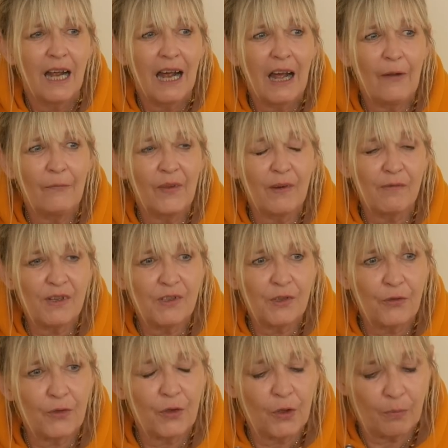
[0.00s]
and there is
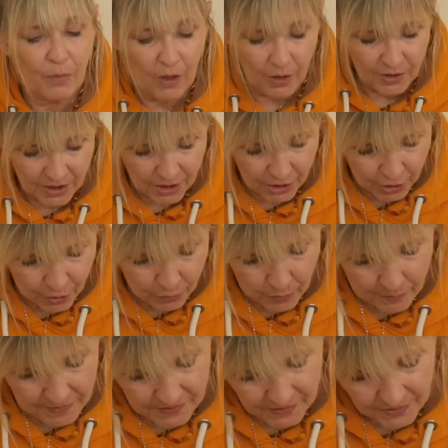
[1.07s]
a third party, you
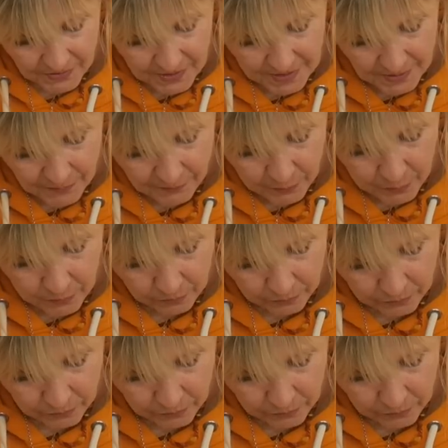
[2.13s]
will be successful.